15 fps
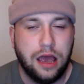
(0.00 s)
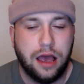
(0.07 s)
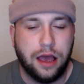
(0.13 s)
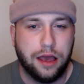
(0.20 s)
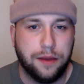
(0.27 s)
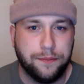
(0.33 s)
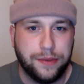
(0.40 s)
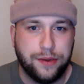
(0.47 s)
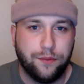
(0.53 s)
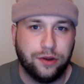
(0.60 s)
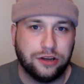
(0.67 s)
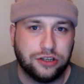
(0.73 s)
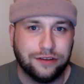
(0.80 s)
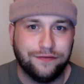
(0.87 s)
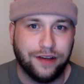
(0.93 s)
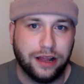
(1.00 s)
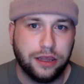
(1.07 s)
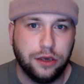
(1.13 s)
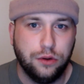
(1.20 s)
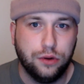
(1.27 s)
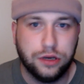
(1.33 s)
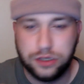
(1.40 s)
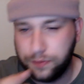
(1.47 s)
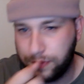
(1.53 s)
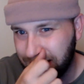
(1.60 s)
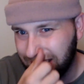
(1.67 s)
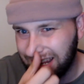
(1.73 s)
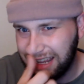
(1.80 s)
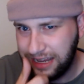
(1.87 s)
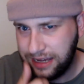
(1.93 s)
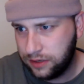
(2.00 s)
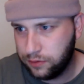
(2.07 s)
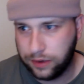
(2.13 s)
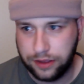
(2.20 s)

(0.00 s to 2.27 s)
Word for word: um, in which the value has been leaked,